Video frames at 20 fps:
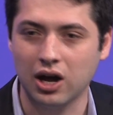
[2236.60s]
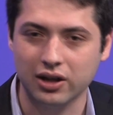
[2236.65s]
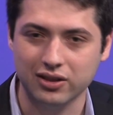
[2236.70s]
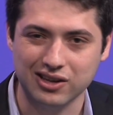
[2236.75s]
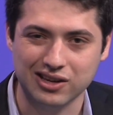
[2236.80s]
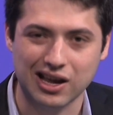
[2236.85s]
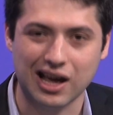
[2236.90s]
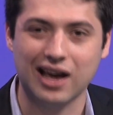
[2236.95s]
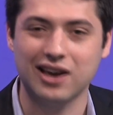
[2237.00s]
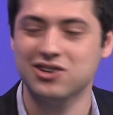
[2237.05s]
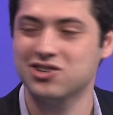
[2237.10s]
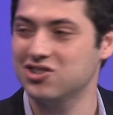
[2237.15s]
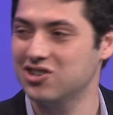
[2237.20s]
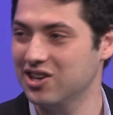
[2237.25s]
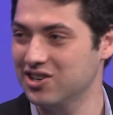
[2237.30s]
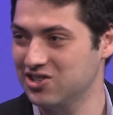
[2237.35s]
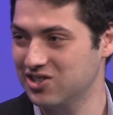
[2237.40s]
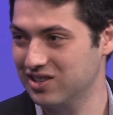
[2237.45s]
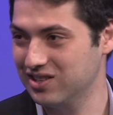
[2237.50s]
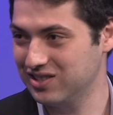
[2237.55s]
the guys
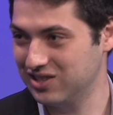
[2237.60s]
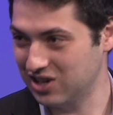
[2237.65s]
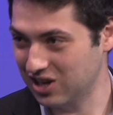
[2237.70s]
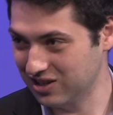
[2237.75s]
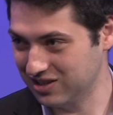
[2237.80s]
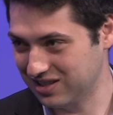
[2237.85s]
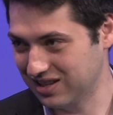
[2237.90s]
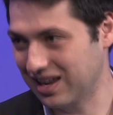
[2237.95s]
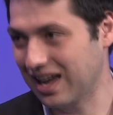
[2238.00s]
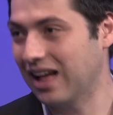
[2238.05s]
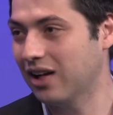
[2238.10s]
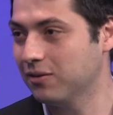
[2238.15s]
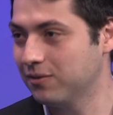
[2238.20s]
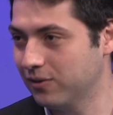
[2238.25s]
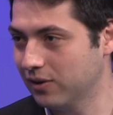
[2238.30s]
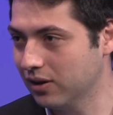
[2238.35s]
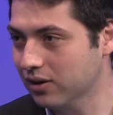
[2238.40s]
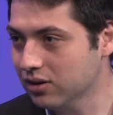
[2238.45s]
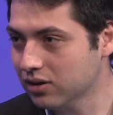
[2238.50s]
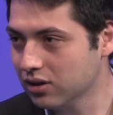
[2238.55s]
chasing
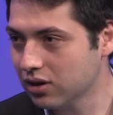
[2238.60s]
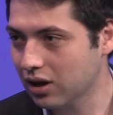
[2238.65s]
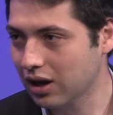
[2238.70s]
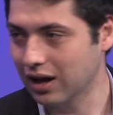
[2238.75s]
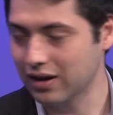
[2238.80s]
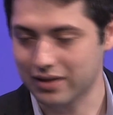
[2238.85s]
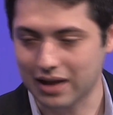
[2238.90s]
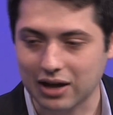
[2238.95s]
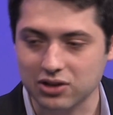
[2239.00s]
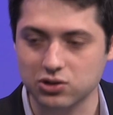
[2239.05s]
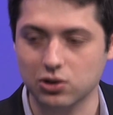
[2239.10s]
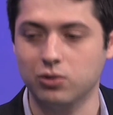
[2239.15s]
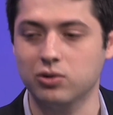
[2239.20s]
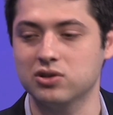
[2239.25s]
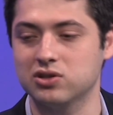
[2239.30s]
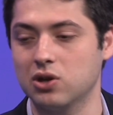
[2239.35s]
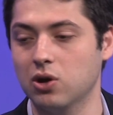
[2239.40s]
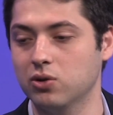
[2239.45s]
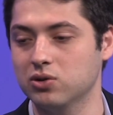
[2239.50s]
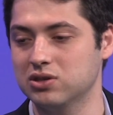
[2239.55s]
alpha, and that's
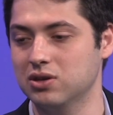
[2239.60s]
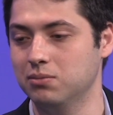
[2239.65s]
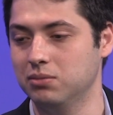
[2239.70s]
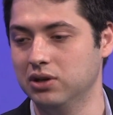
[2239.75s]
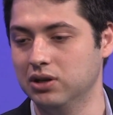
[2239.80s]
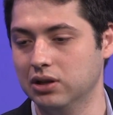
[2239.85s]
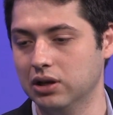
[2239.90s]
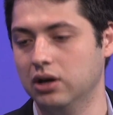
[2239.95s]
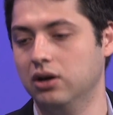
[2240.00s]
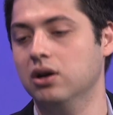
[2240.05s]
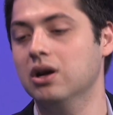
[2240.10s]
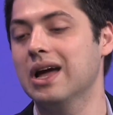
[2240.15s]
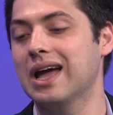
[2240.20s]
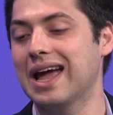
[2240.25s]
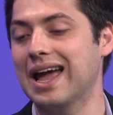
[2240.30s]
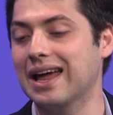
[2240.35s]
always going to be there.